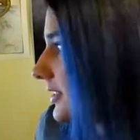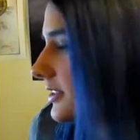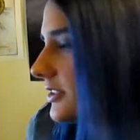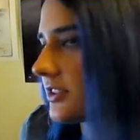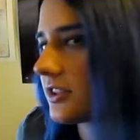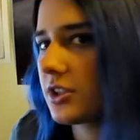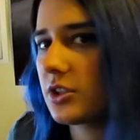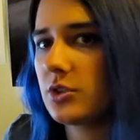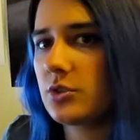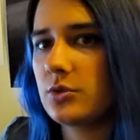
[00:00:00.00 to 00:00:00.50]

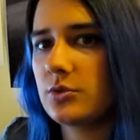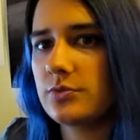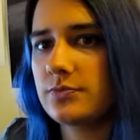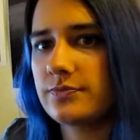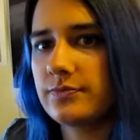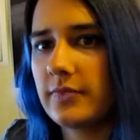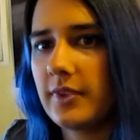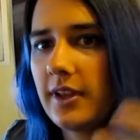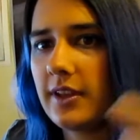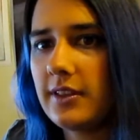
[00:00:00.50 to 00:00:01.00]
So
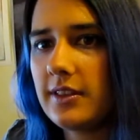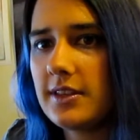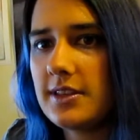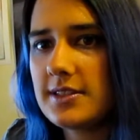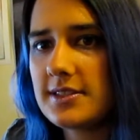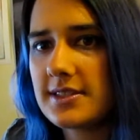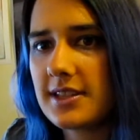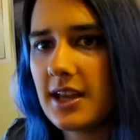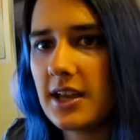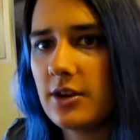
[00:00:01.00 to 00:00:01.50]

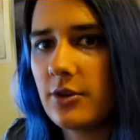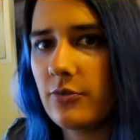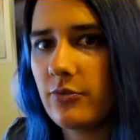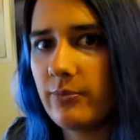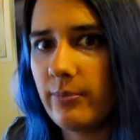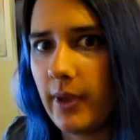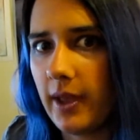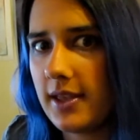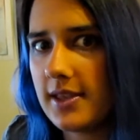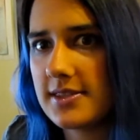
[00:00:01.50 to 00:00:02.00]
Ellie's kind of
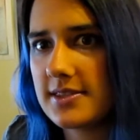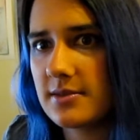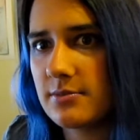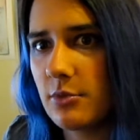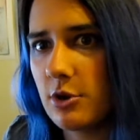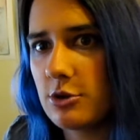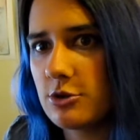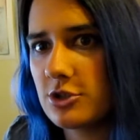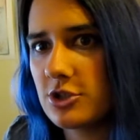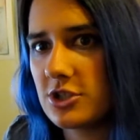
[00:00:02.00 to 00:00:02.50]
base
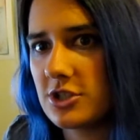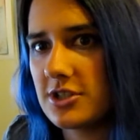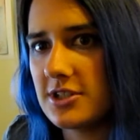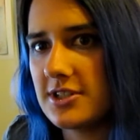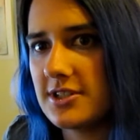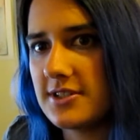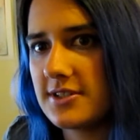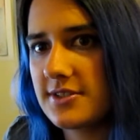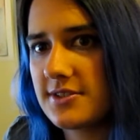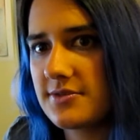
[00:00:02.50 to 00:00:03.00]
emotion
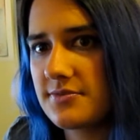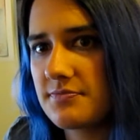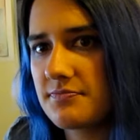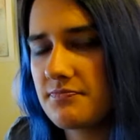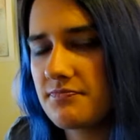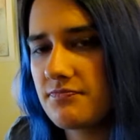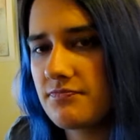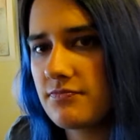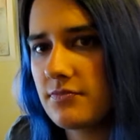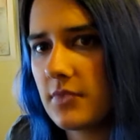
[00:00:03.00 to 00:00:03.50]
is
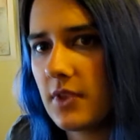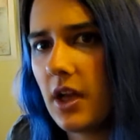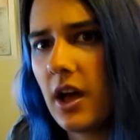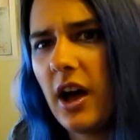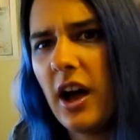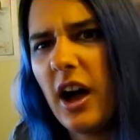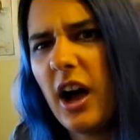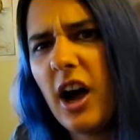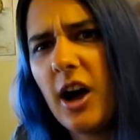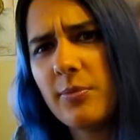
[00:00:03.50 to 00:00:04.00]

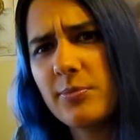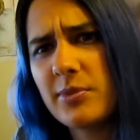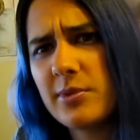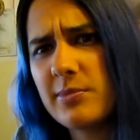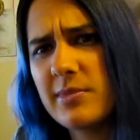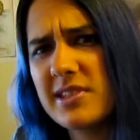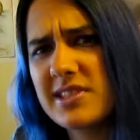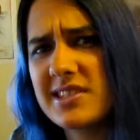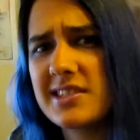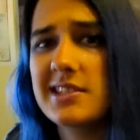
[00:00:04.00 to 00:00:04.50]

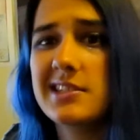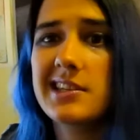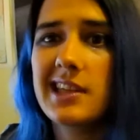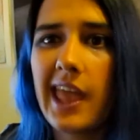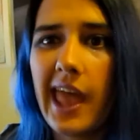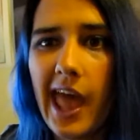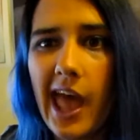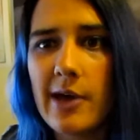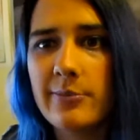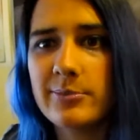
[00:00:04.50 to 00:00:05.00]
optimistic,
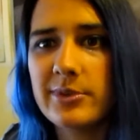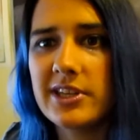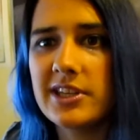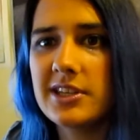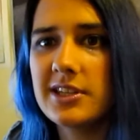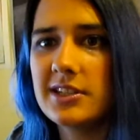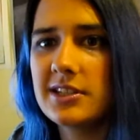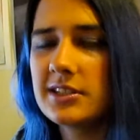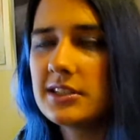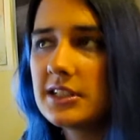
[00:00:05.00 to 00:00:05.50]

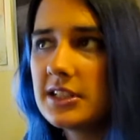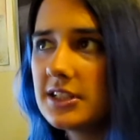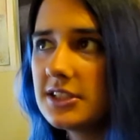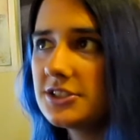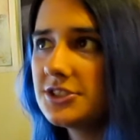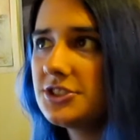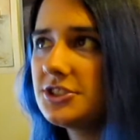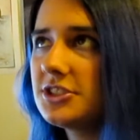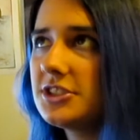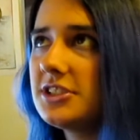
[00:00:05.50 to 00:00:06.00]
happy.
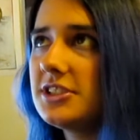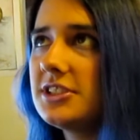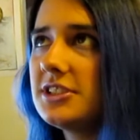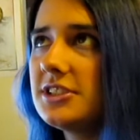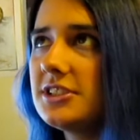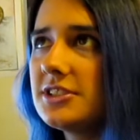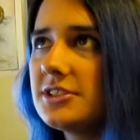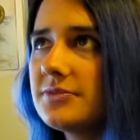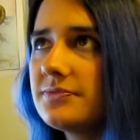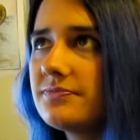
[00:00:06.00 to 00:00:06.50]

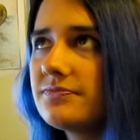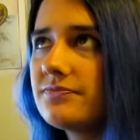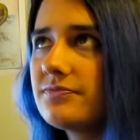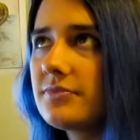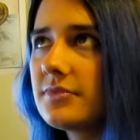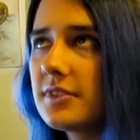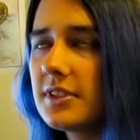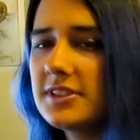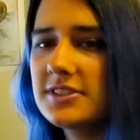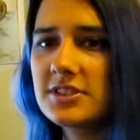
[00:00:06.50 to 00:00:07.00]
She
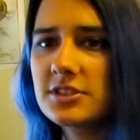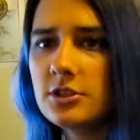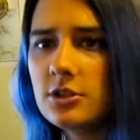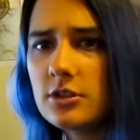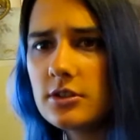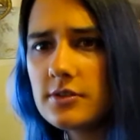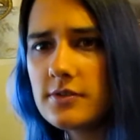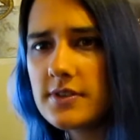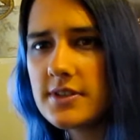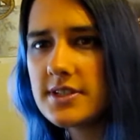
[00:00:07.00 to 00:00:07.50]
is
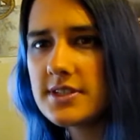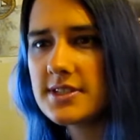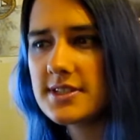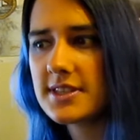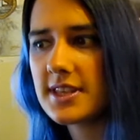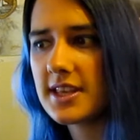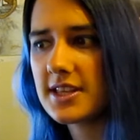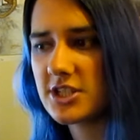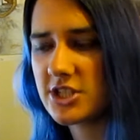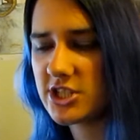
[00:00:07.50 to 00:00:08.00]
nervous
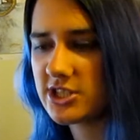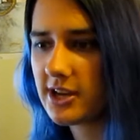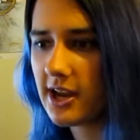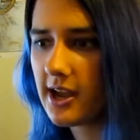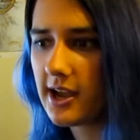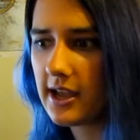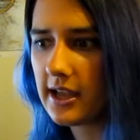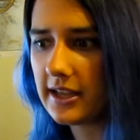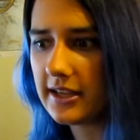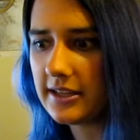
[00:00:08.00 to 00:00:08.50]
and
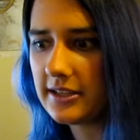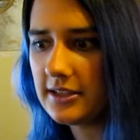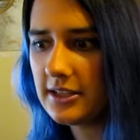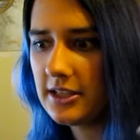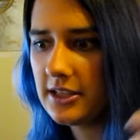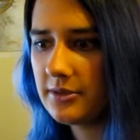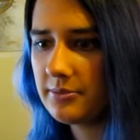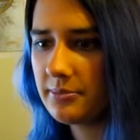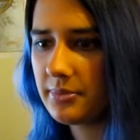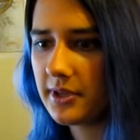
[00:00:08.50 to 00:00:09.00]
shy,
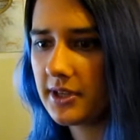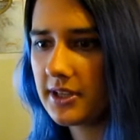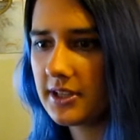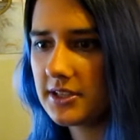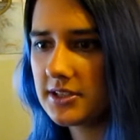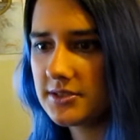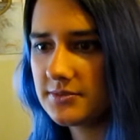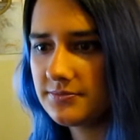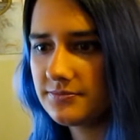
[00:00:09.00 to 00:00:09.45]
but